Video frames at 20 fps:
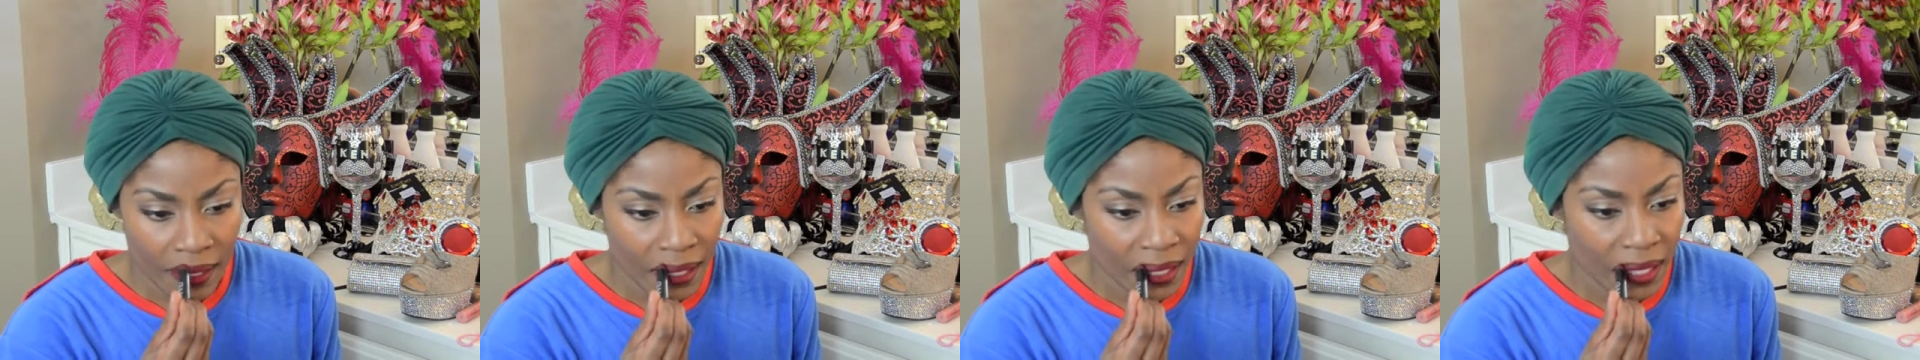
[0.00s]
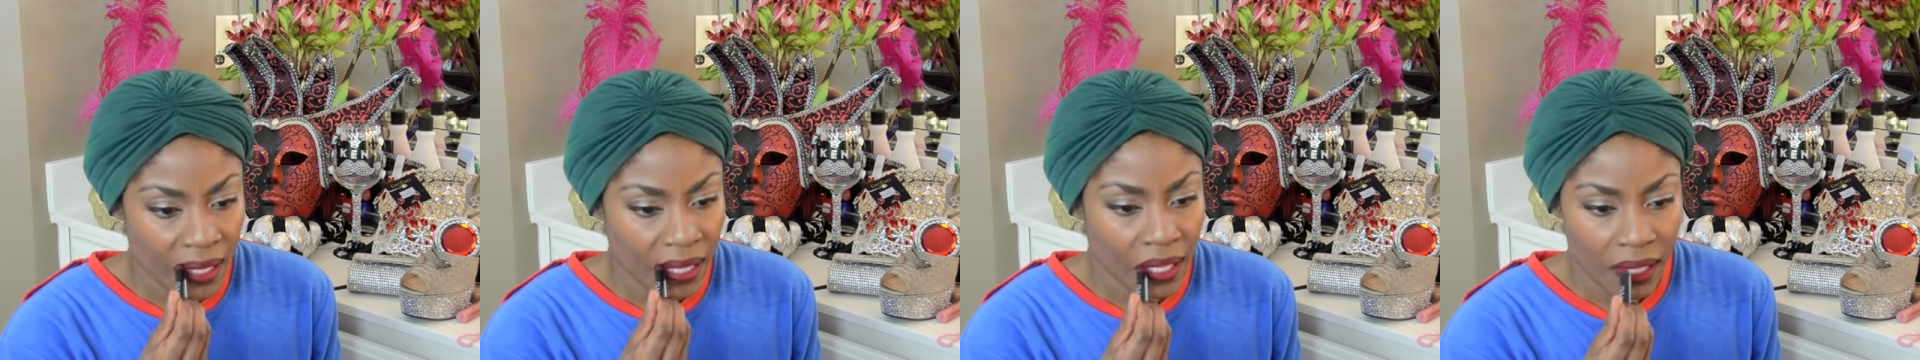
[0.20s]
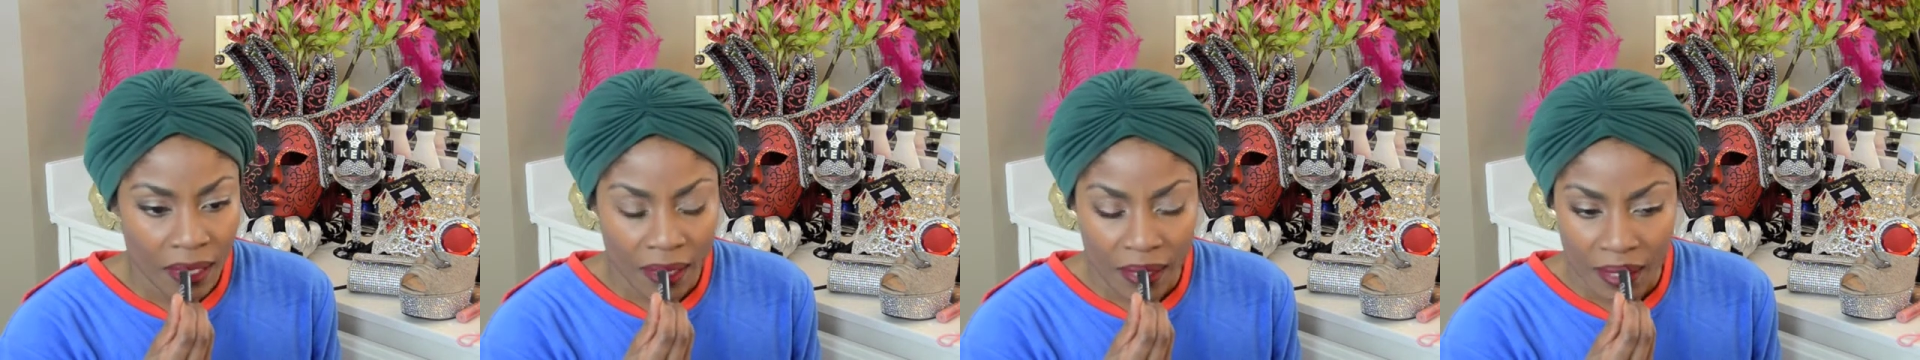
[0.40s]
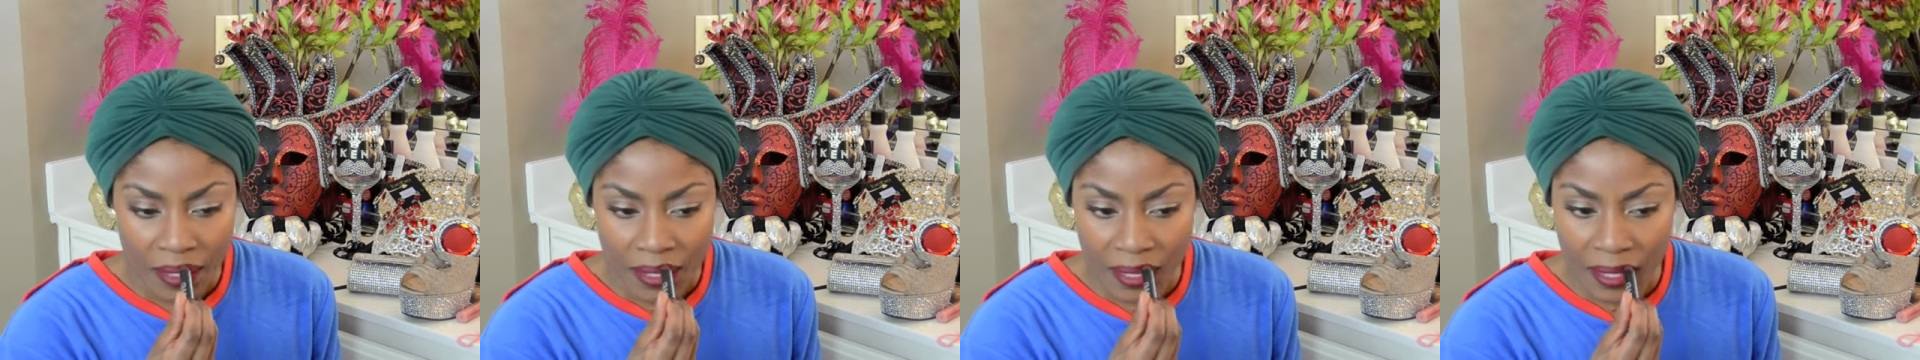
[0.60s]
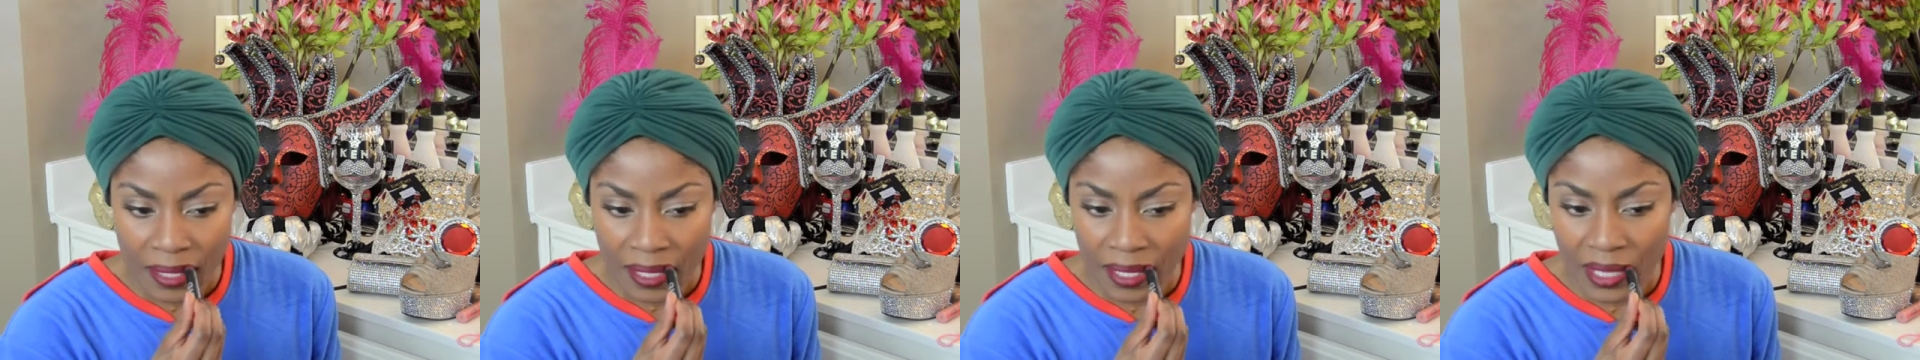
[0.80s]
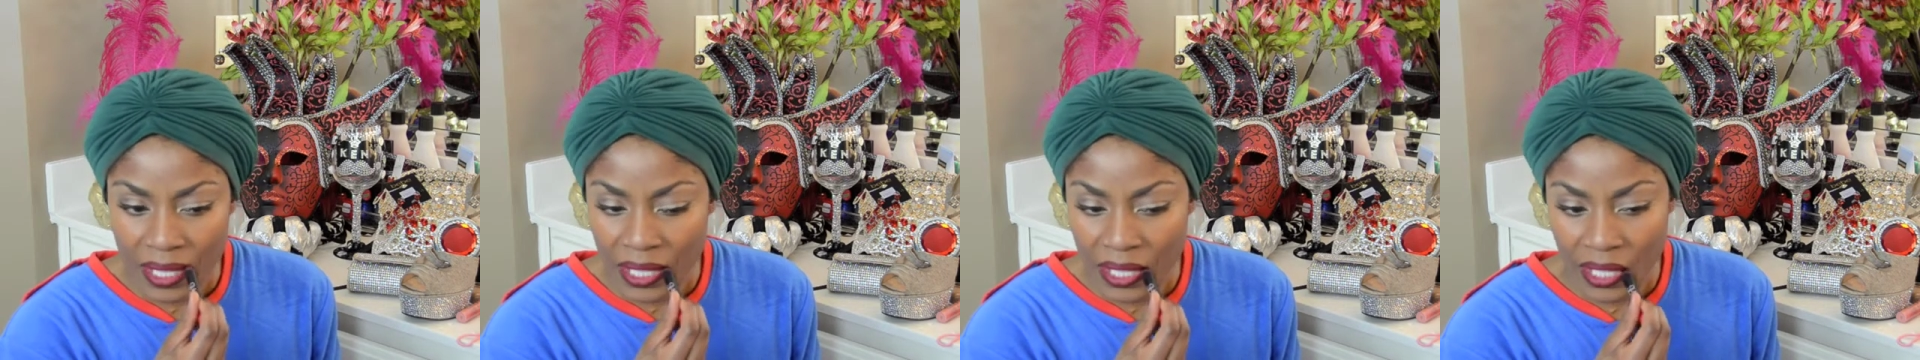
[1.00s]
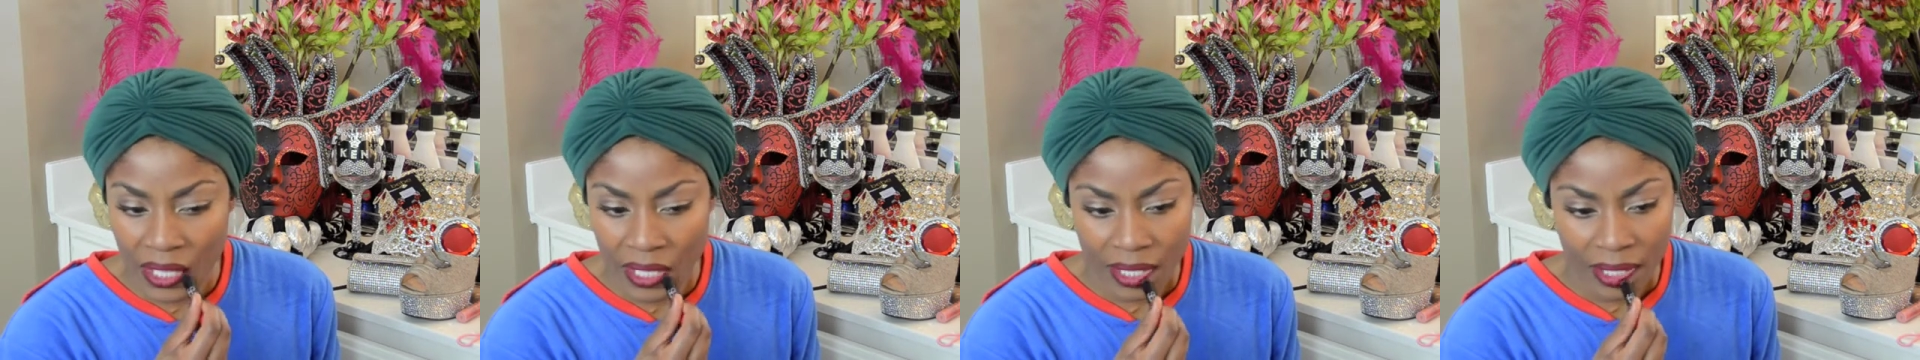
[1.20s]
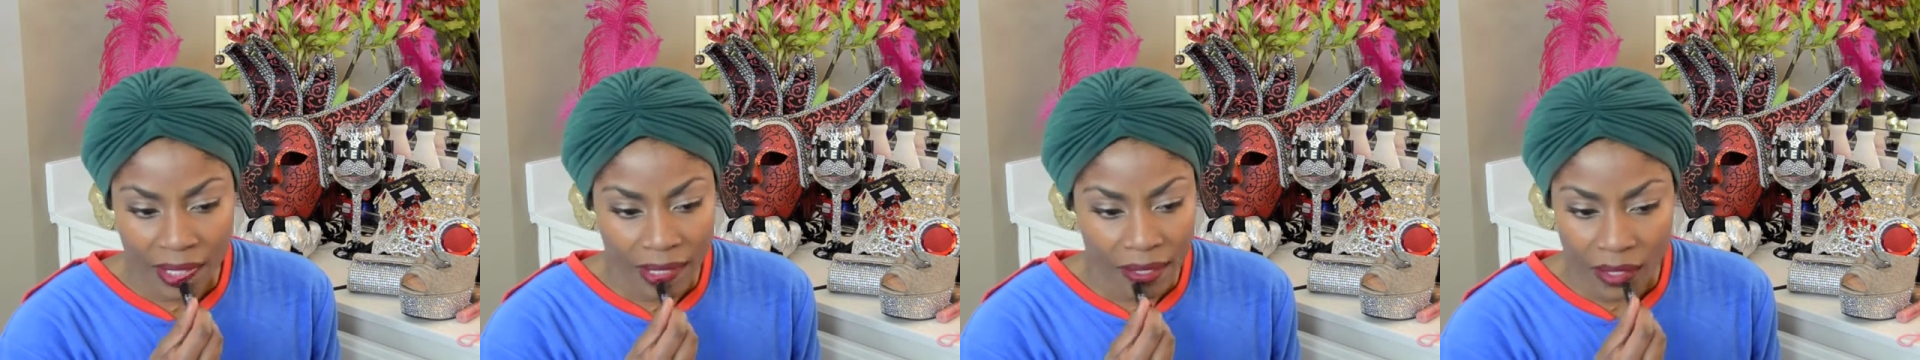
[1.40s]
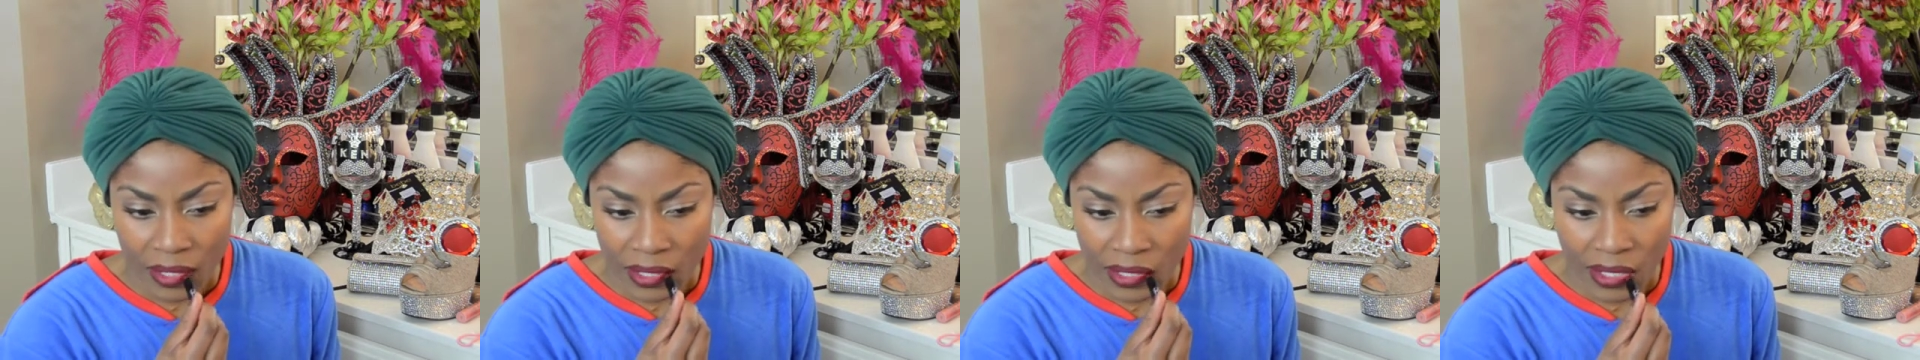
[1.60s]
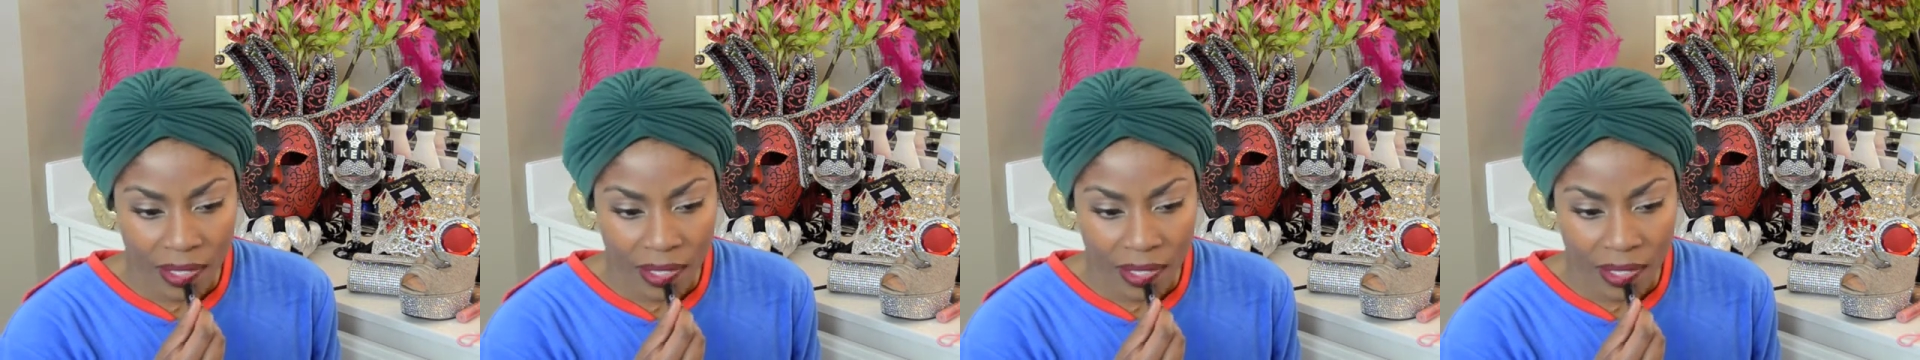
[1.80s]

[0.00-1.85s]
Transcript: and these reds on my skin.